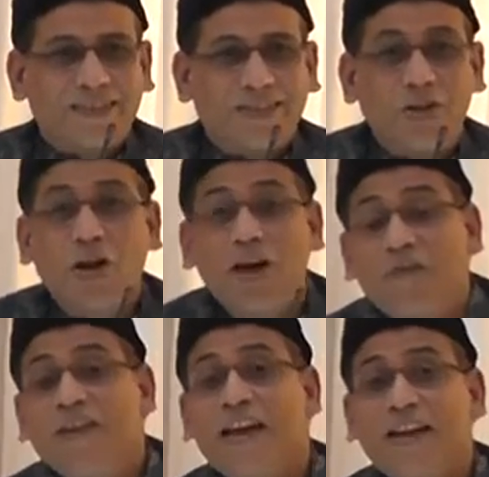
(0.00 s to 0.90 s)
Law
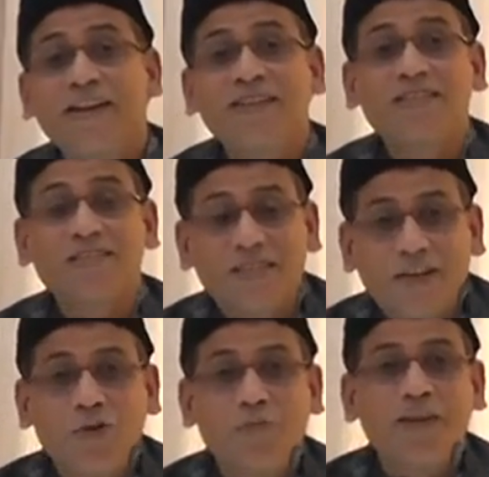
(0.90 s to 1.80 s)
of inheritance is
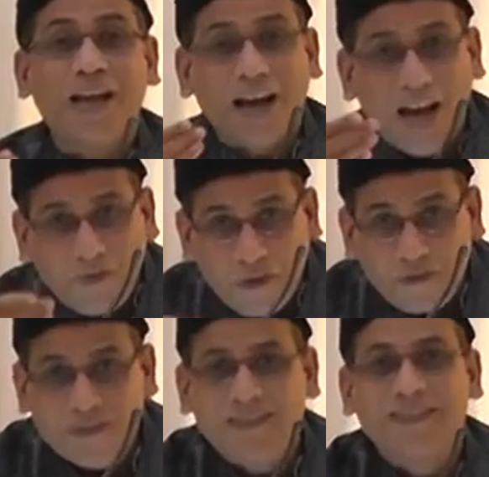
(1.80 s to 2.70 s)
said to be half of
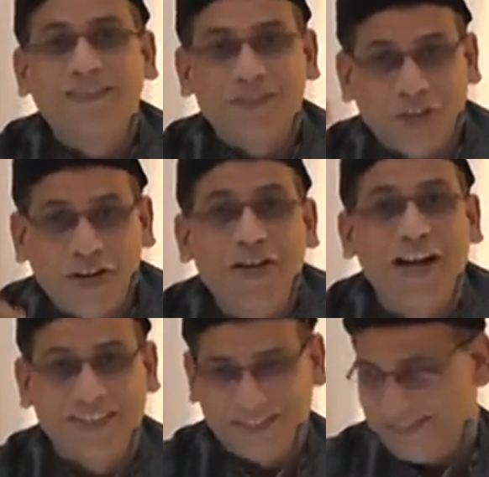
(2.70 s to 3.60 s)
Sharia.